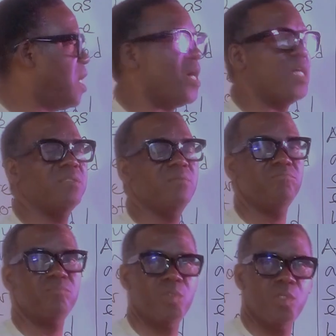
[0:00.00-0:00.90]

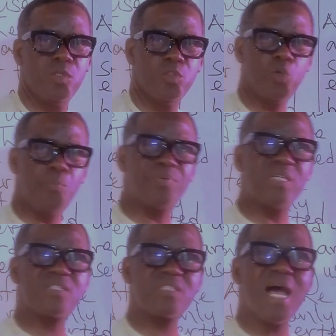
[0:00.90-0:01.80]
done to
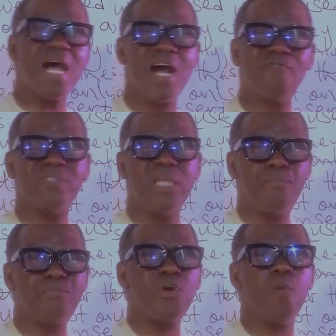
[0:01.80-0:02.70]
preserve the
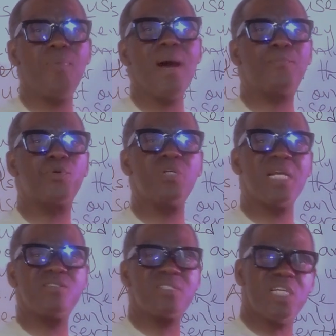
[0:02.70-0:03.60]
proper
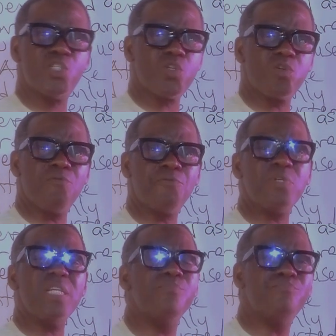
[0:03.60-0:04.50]
pronunciation of
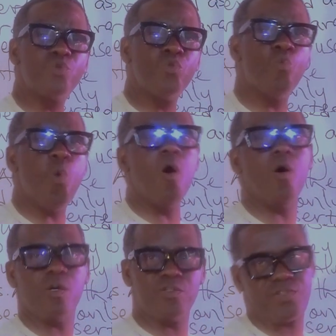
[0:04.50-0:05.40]
Hebrew
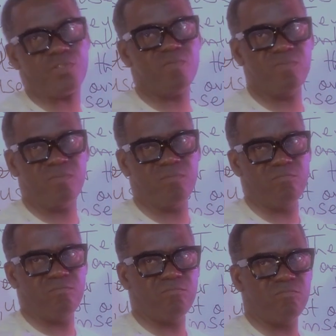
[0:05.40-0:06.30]
words
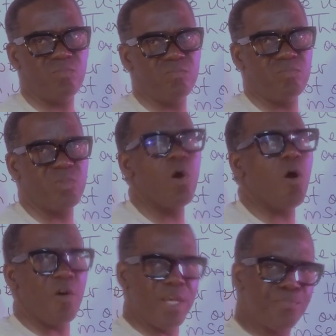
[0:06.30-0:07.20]

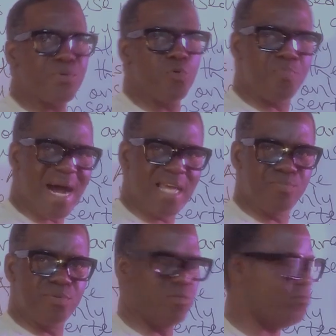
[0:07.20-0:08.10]
or Hebrew
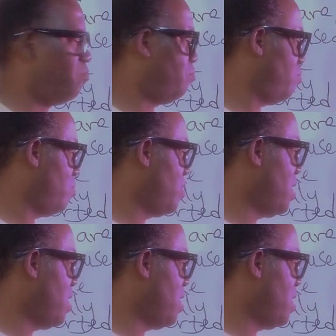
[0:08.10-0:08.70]
Bible